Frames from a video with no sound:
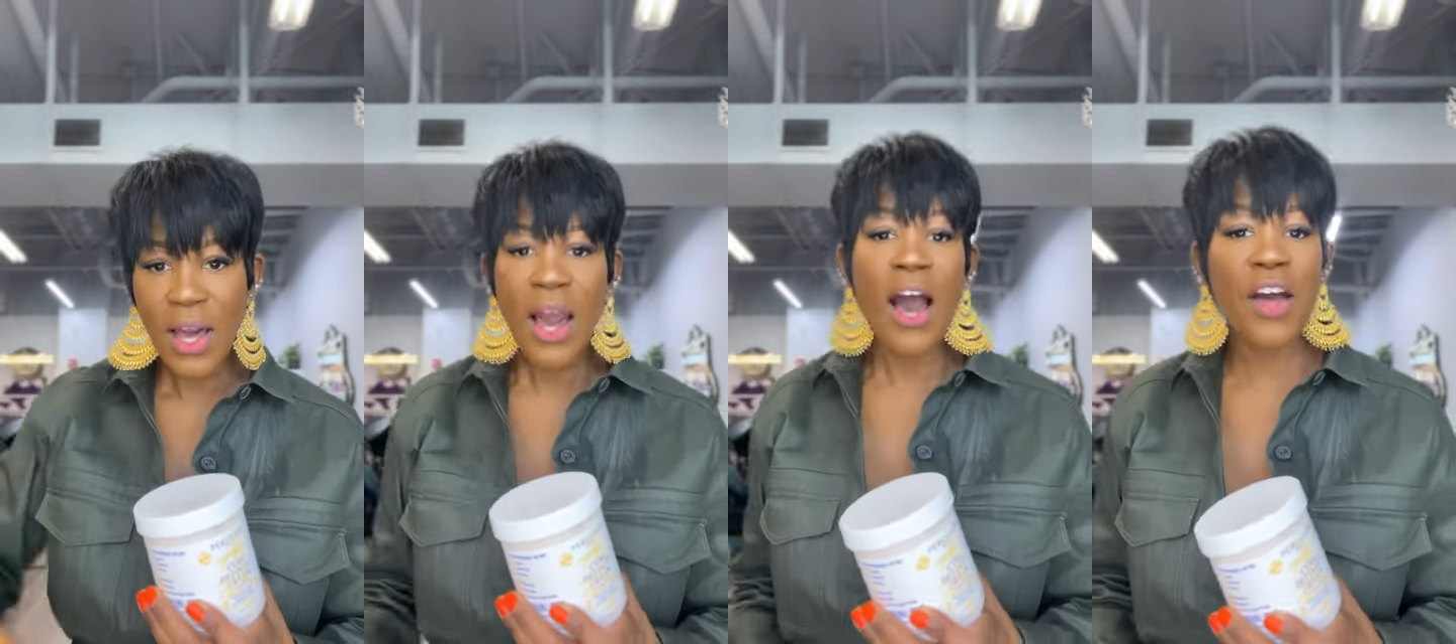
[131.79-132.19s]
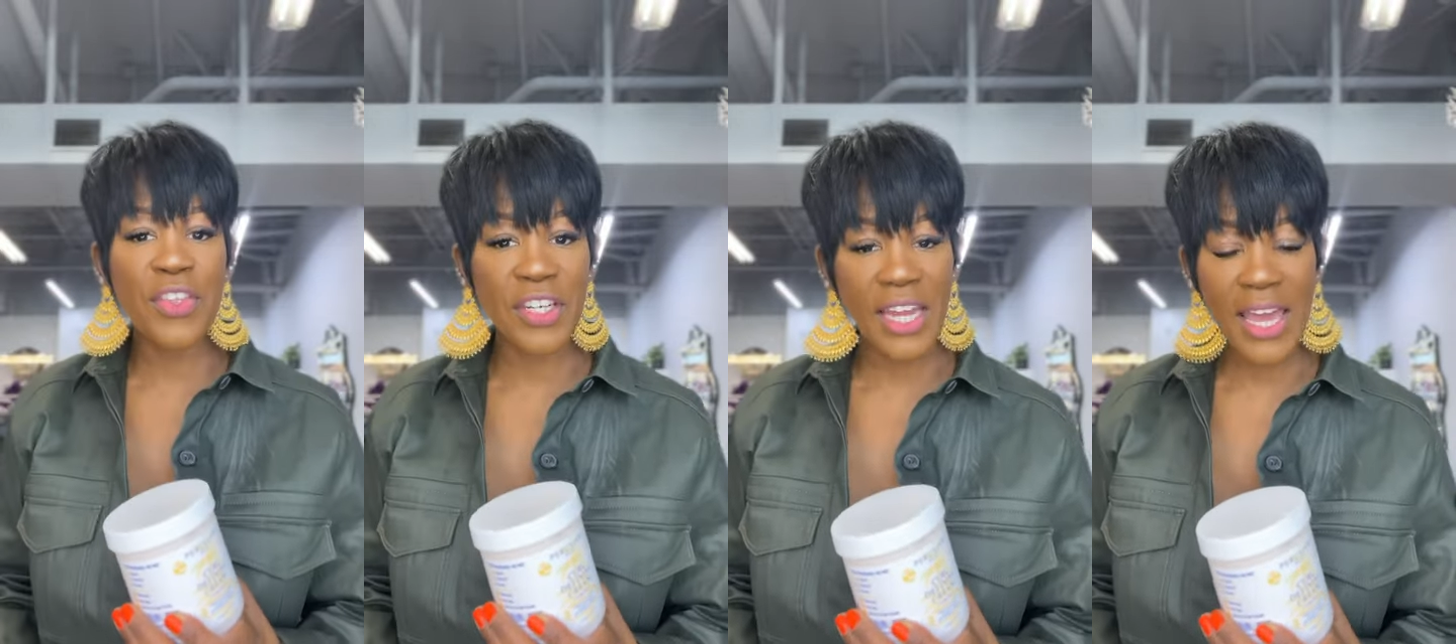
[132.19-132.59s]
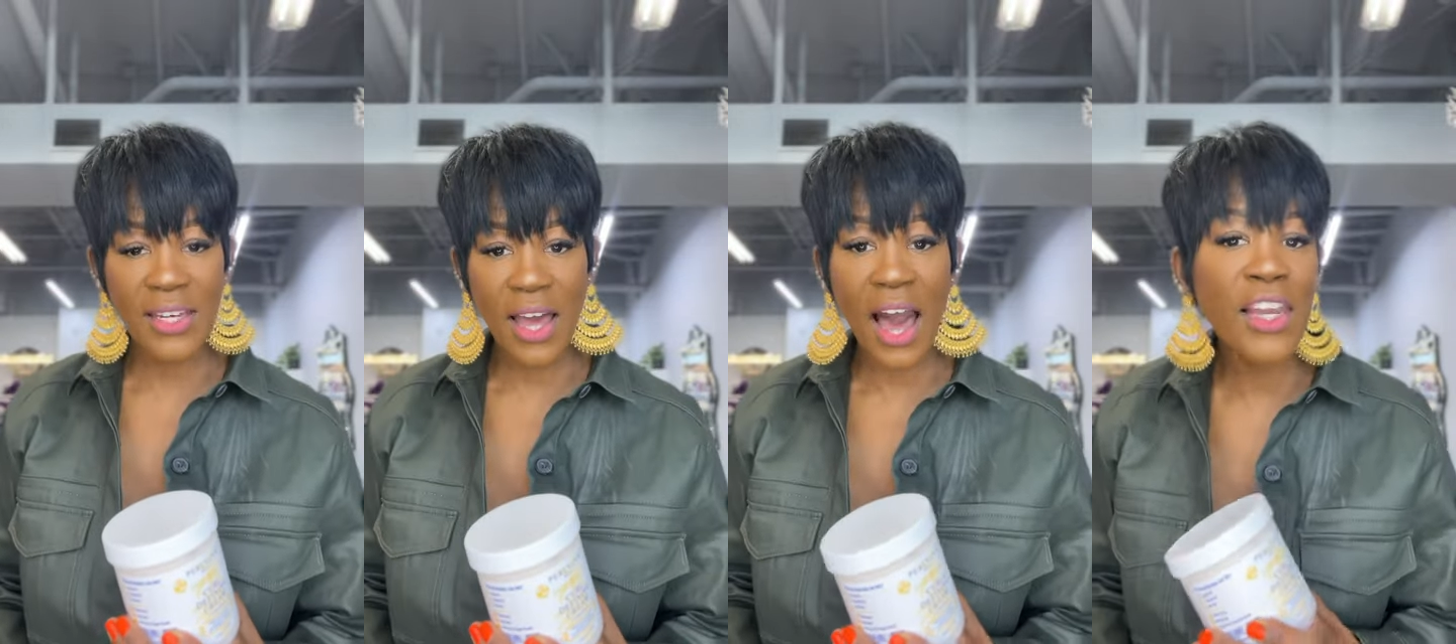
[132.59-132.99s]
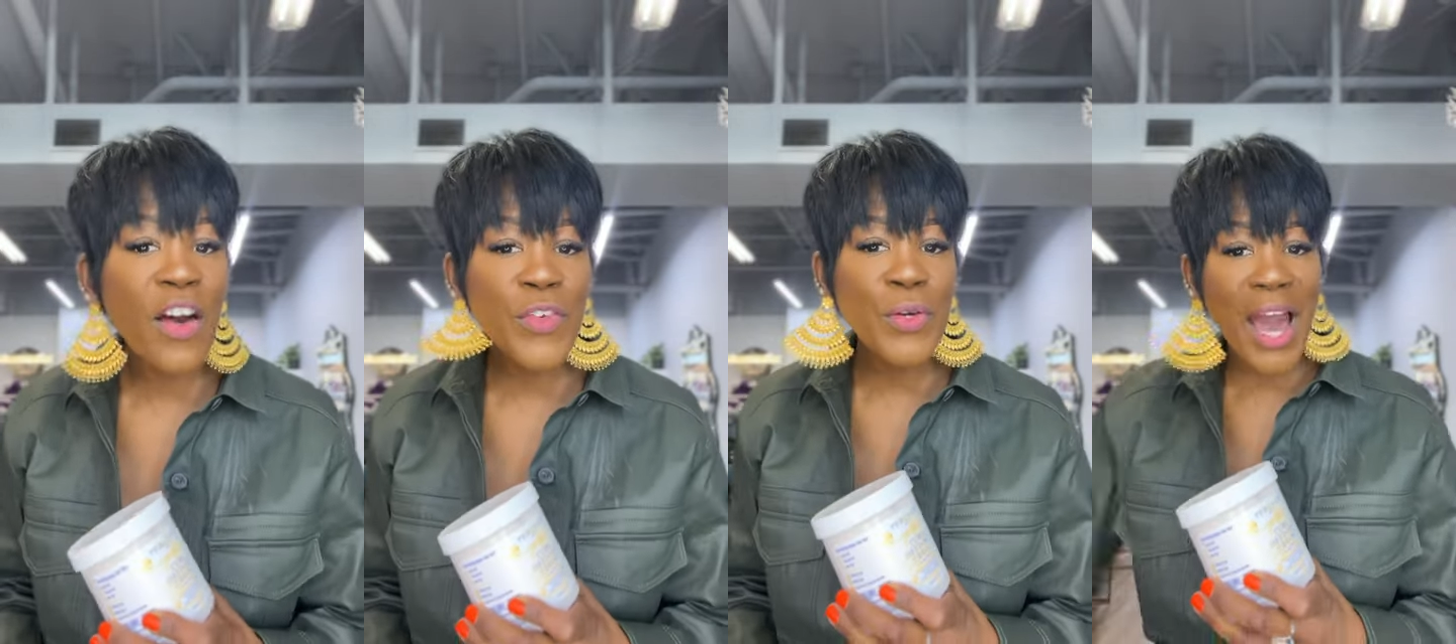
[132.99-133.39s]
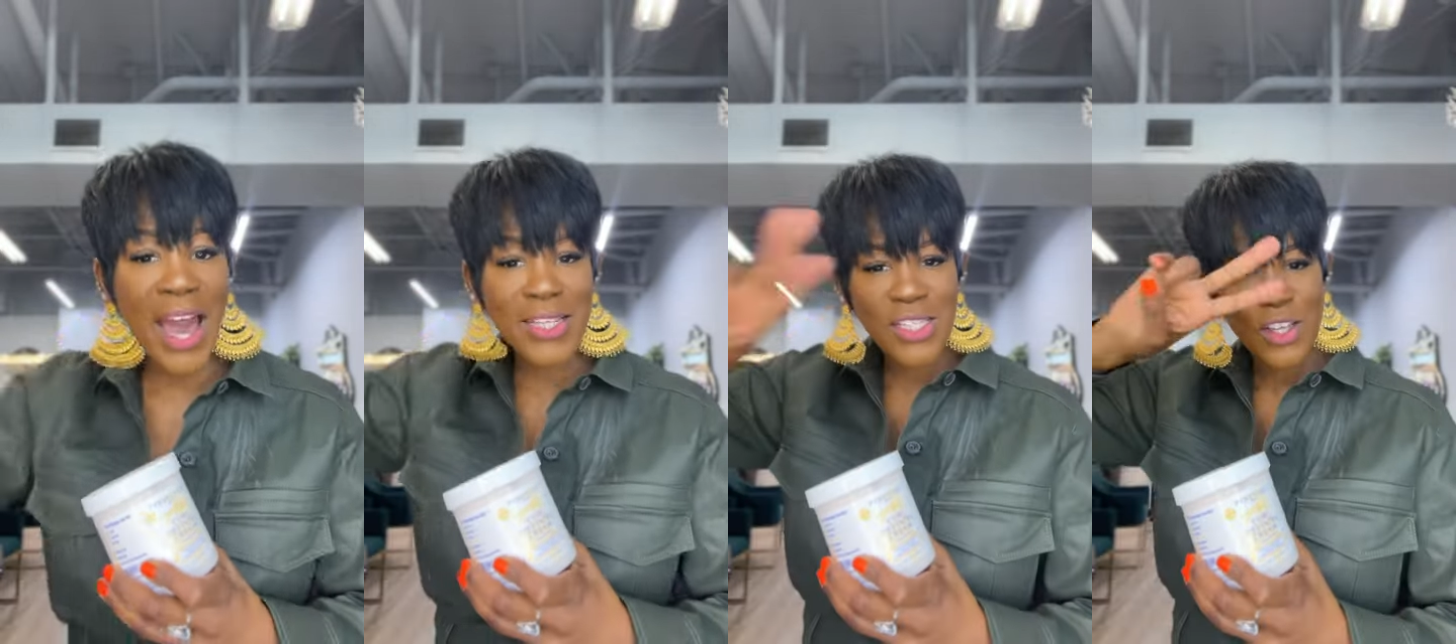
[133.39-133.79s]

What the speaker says: Other than that, I love you guys.